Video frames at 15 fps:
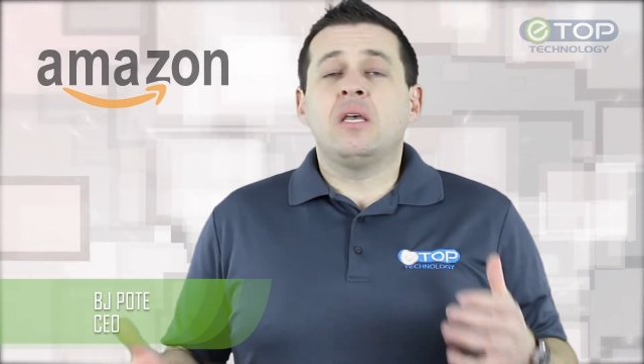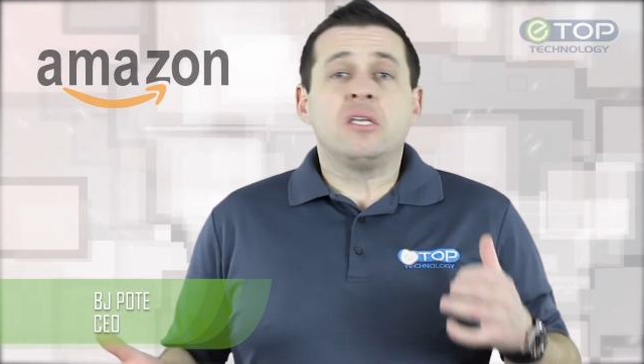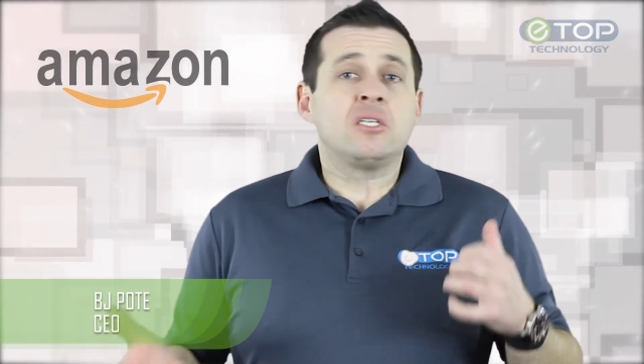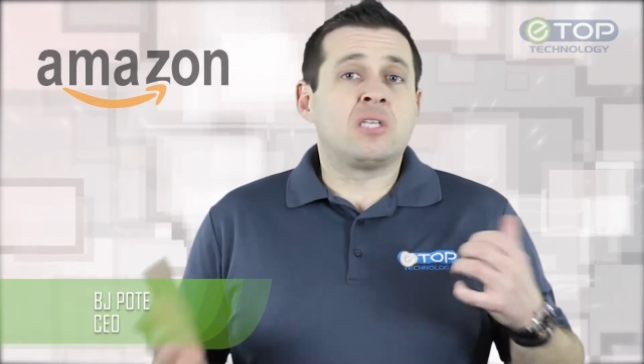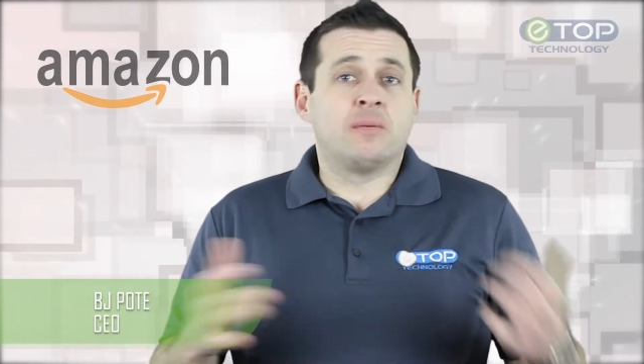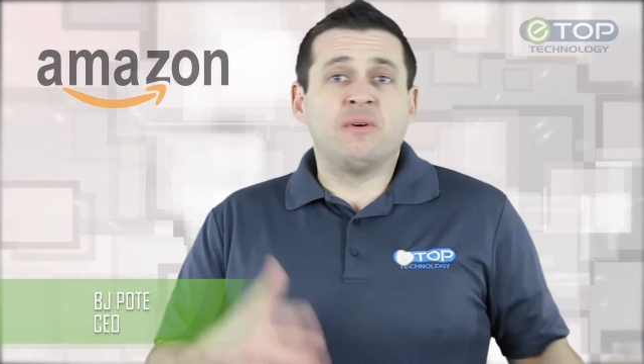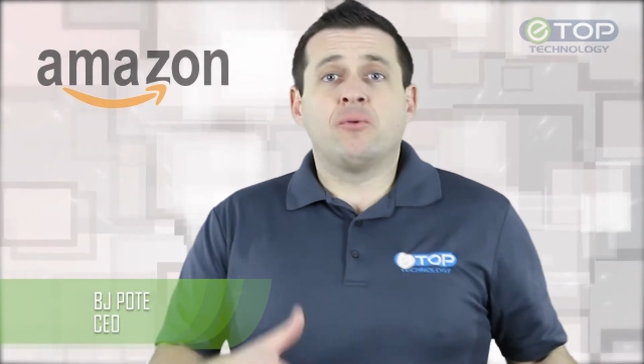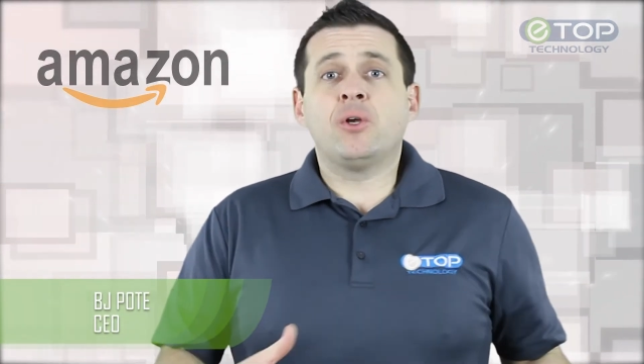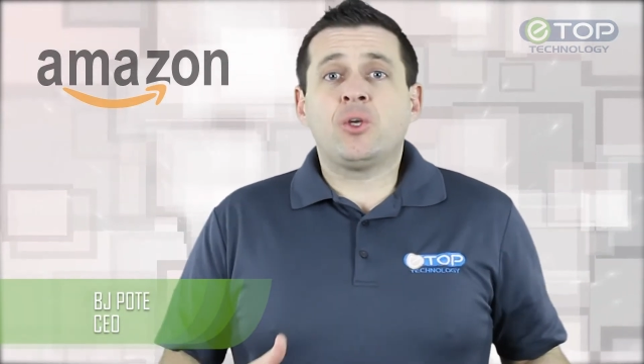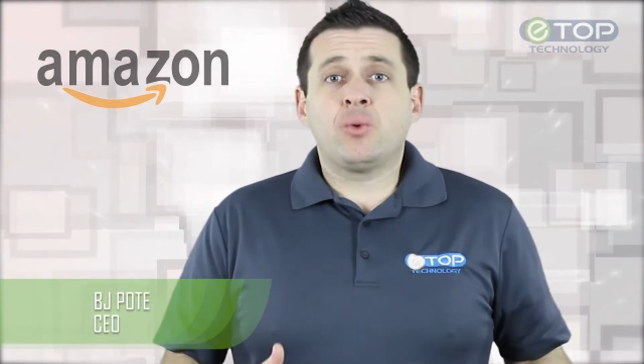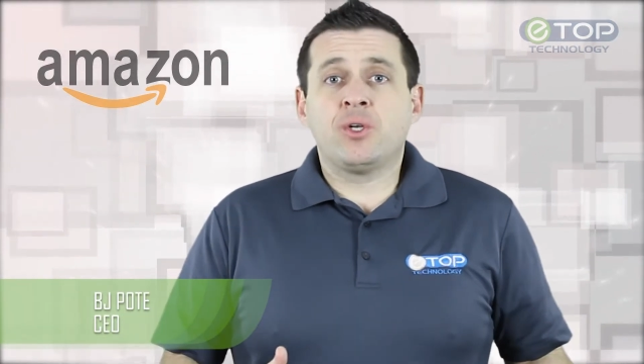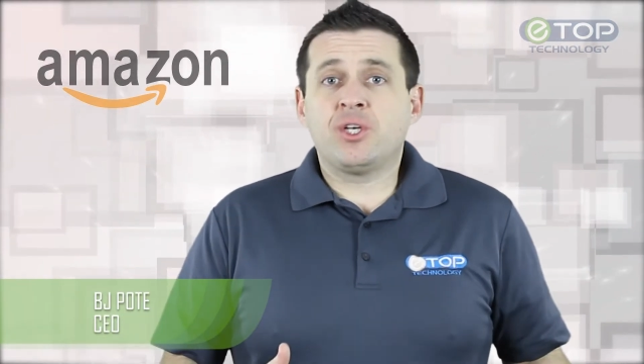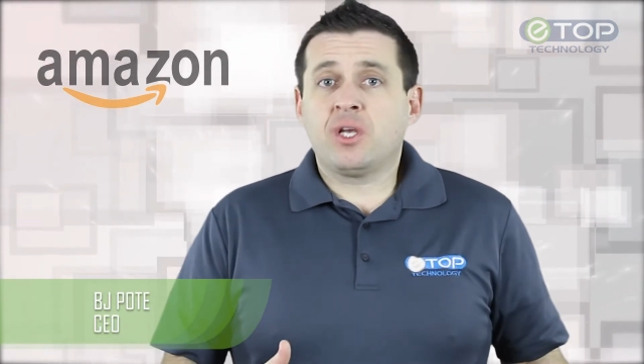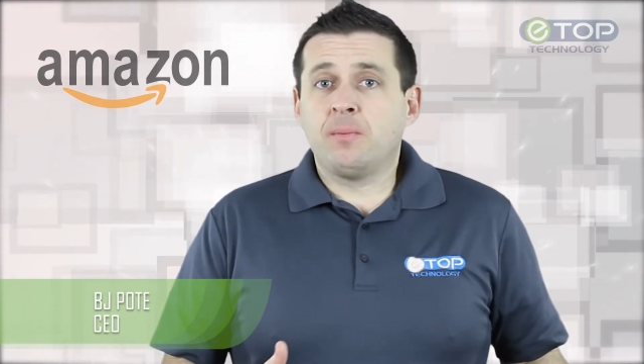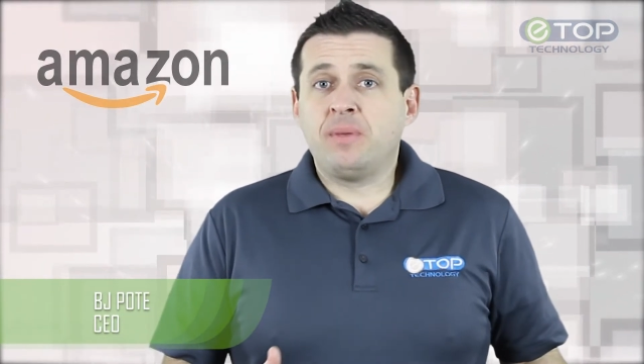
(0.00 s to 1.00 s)
some of
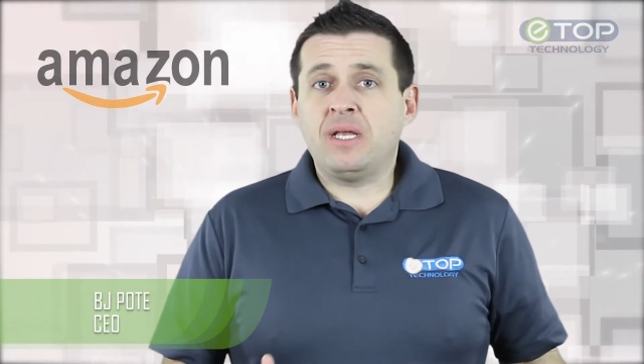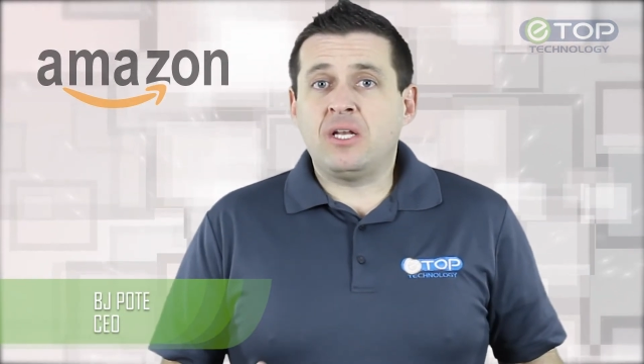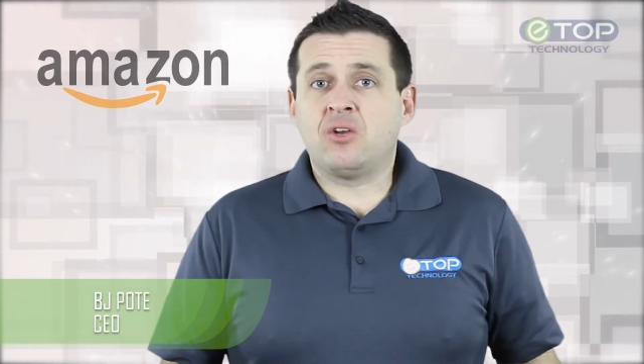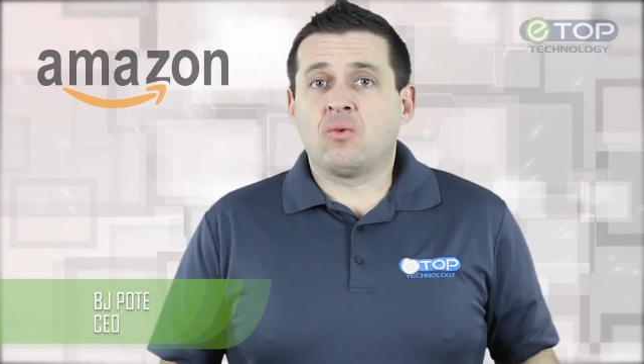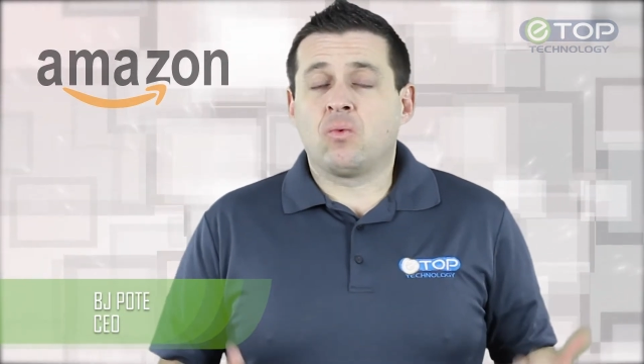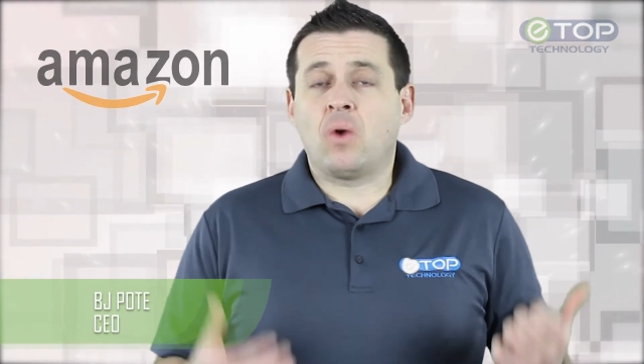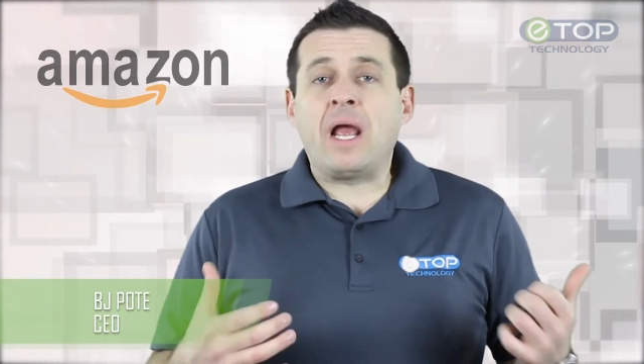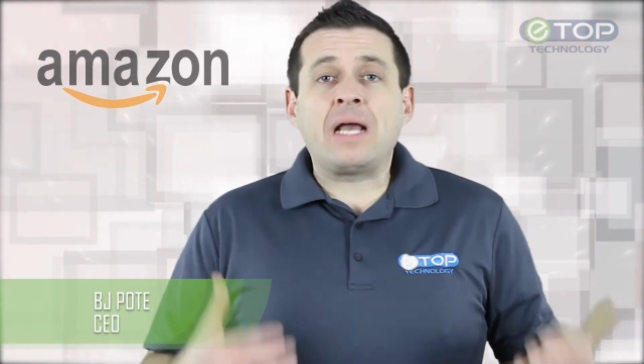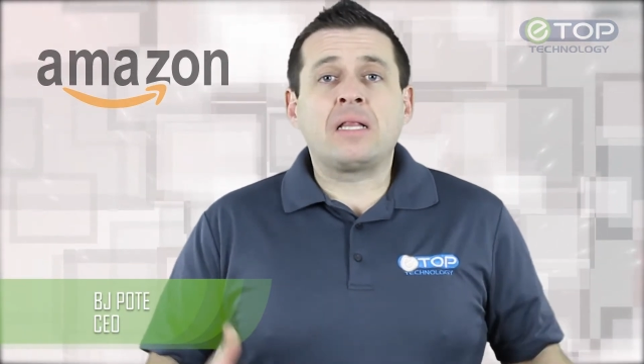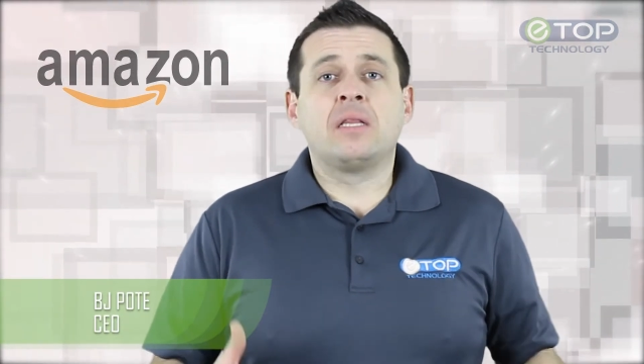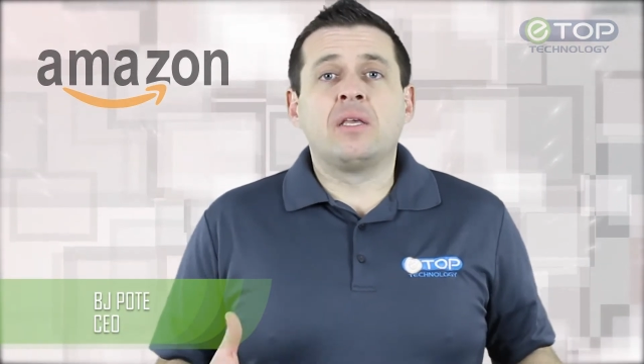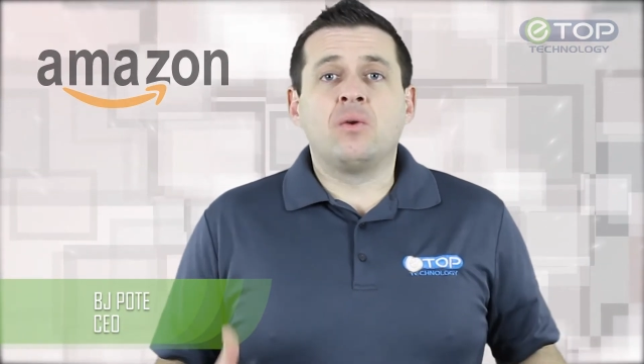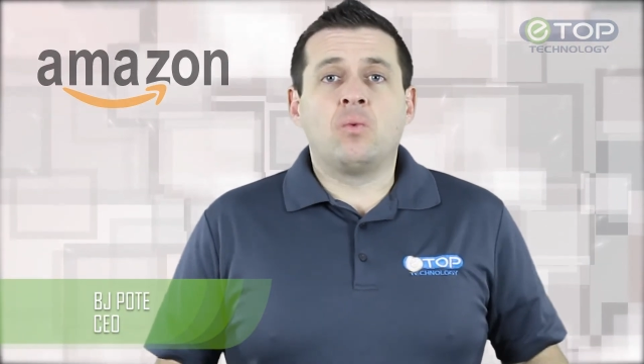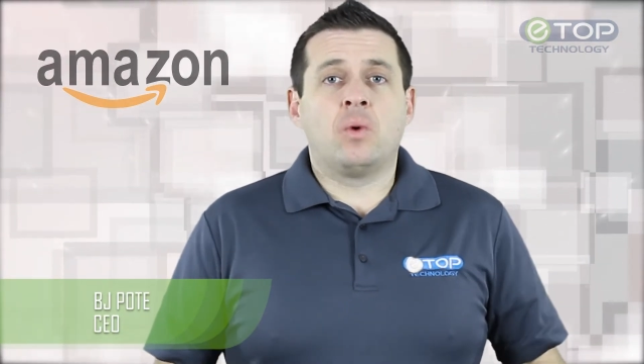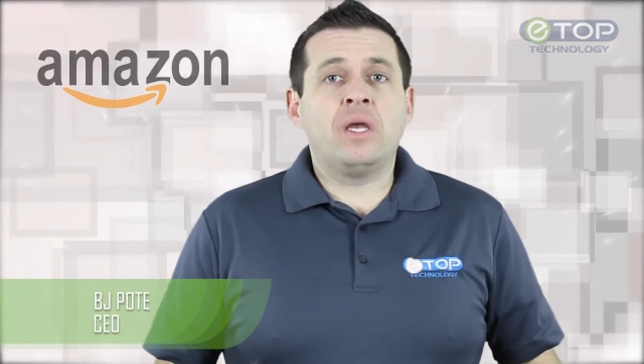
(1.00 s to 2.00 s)
which compete
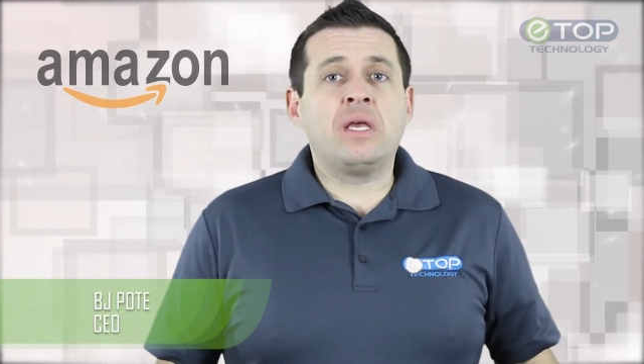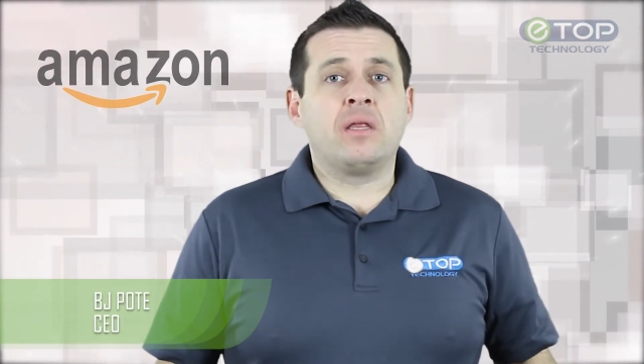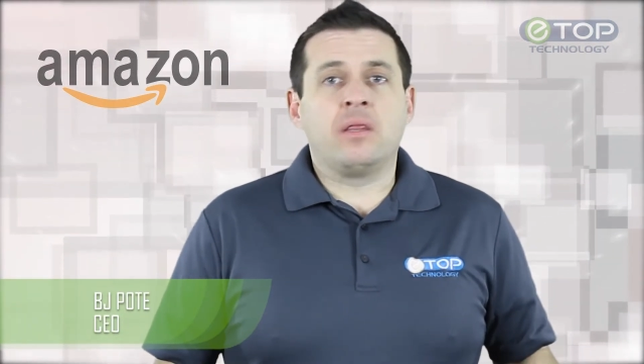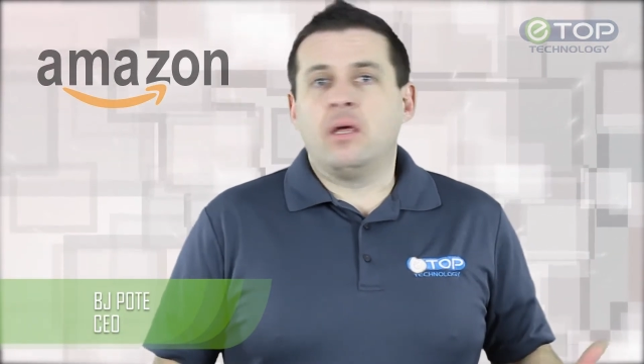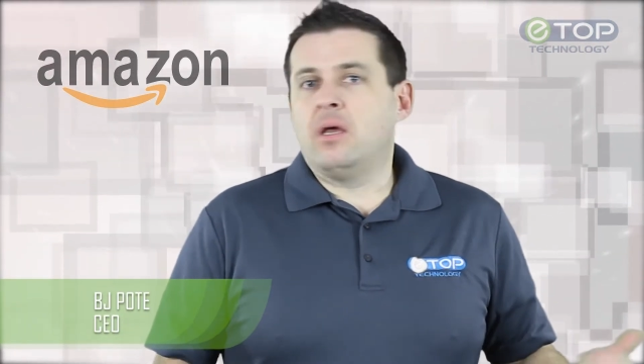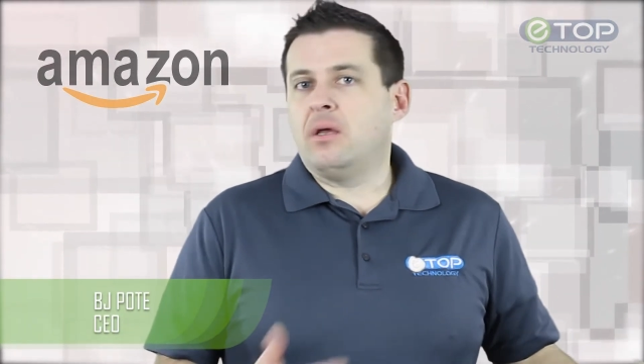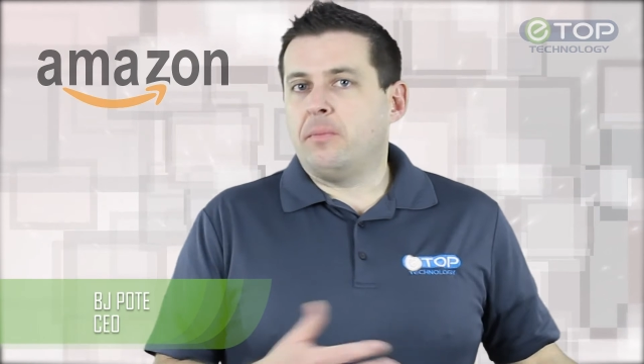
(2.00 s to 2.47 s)
directly with